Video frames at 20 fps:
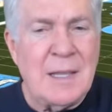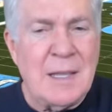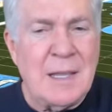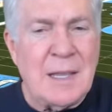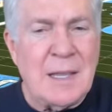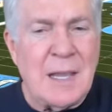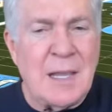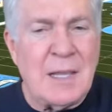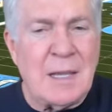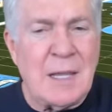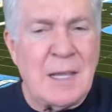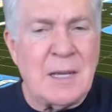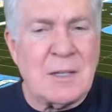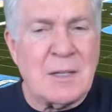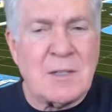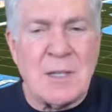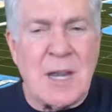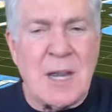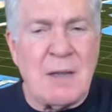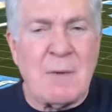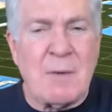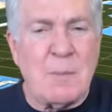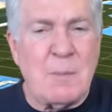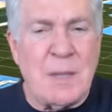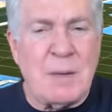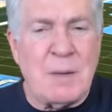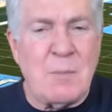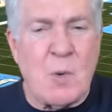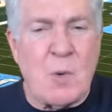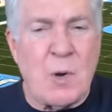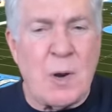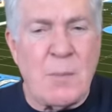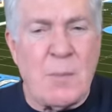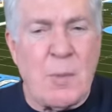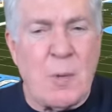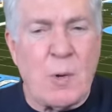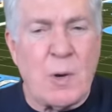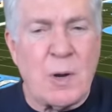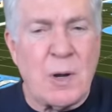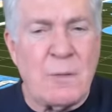and and it's never been more
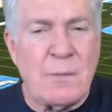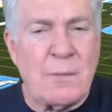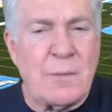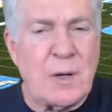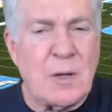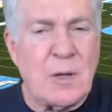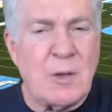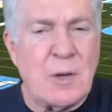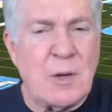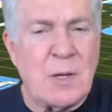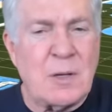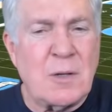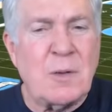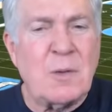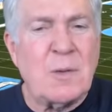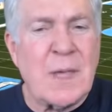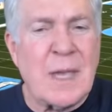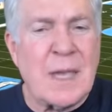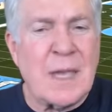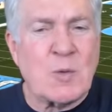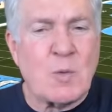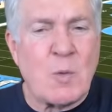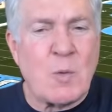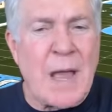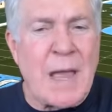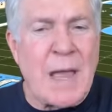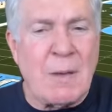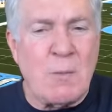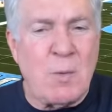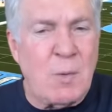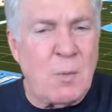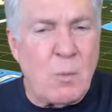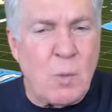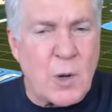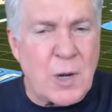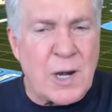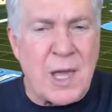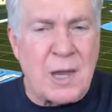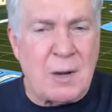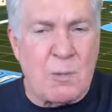important for you to do things right when
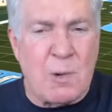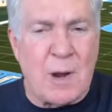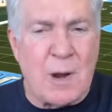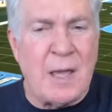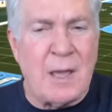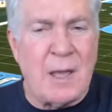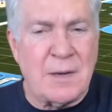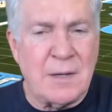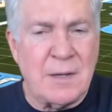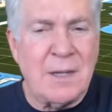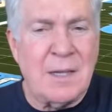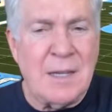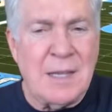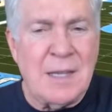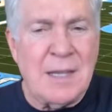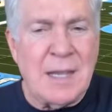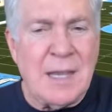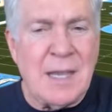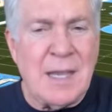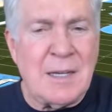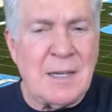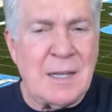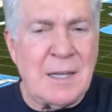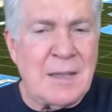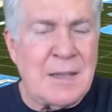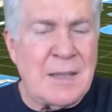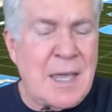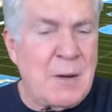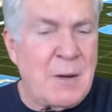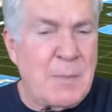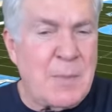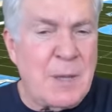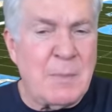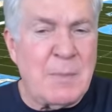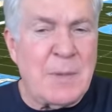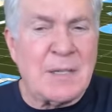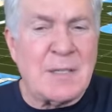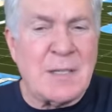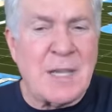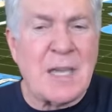we're not around and and that'll be a
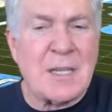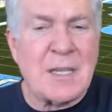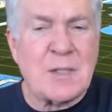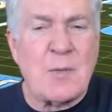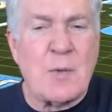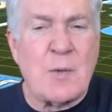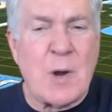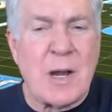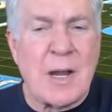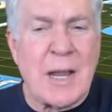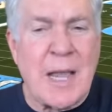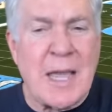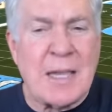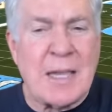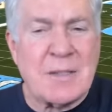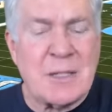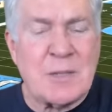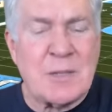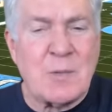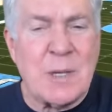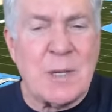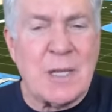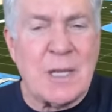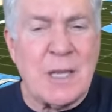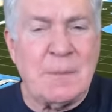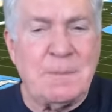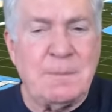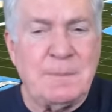big test for our guys this weekend